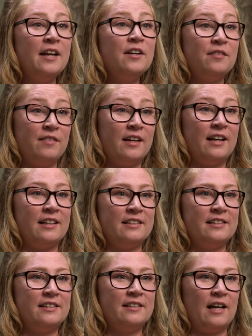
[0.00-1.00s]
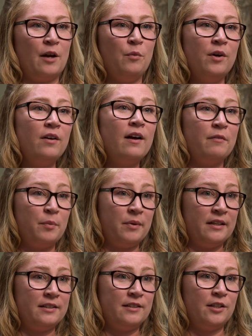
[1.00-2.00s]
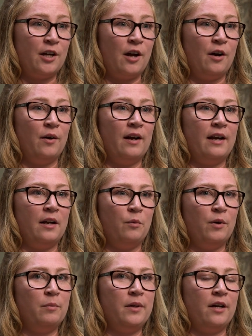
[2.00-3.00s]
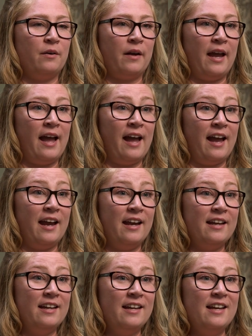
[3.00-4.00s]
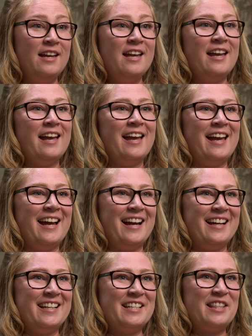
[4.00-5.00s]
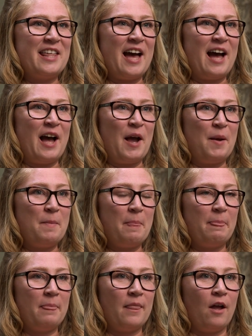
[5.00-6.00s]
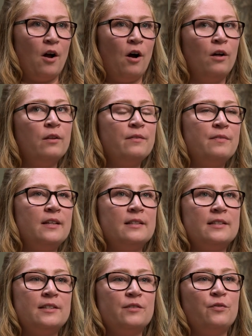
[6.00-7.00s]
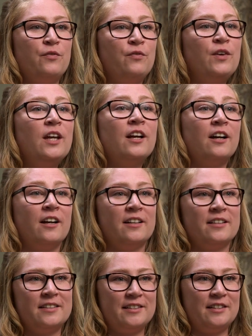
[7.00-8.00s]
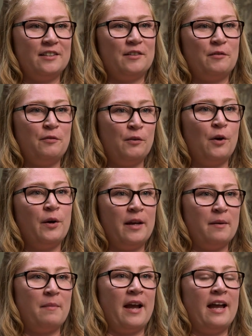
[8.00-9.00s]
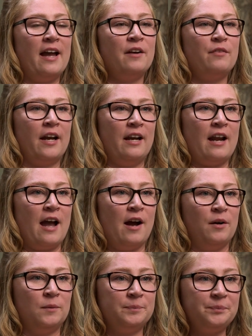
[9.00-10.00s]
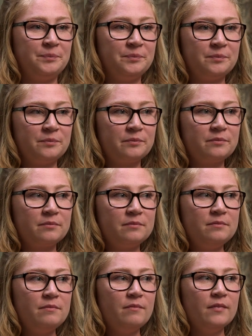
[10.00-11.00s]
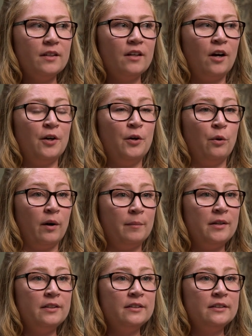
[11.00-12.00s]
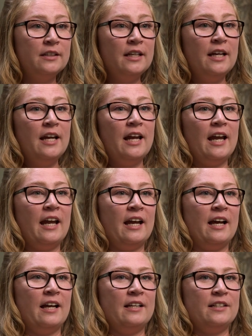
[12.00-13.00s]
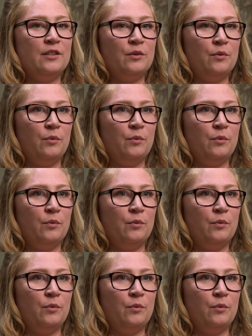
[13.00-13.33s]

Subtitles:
end of this, I will have a place to go and it will be okay. And that all of these fears floating in my head right now are normal and